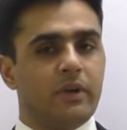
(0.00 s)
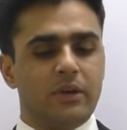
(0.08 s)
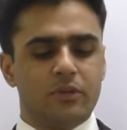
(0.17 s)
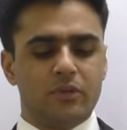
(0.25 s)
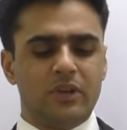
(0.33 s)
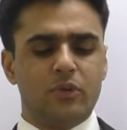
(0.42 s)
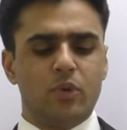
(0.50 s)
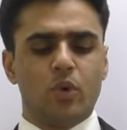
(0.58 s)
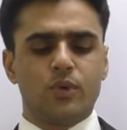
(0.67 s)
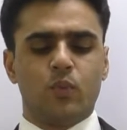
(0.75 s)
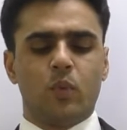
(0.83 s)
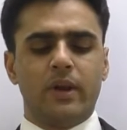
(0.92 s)
Alright, so these
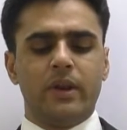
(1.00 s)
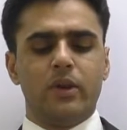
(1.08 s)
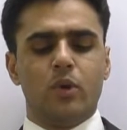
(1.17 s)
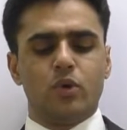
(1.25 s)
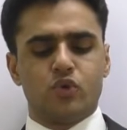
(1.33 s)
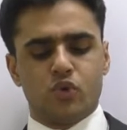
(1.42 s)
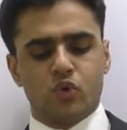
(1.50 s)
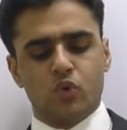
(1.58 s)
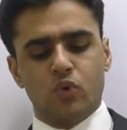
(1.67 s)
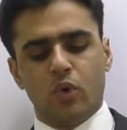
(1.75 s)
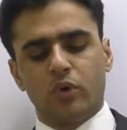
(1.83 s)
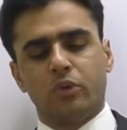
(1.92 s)
note 1, note
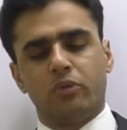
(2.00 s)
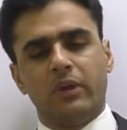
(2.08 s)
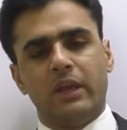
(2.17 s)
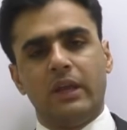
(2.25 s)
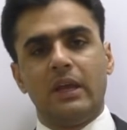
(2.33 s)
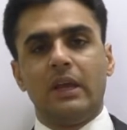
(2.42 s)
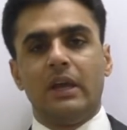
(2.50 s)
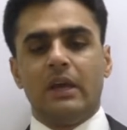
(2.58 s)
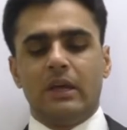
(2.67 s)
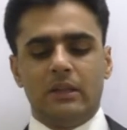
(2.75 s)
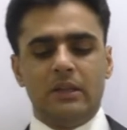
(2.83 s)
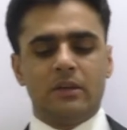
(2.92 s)
2, note 3,
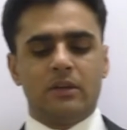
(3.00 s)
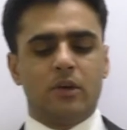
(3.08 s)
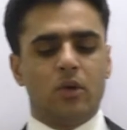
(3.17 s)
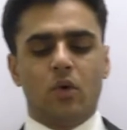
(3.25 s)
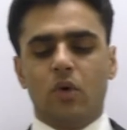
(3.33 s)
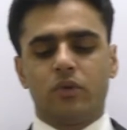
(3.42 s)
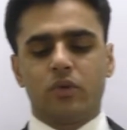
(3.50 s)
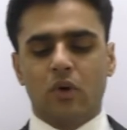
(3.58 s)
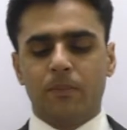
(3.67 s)
these are the notes.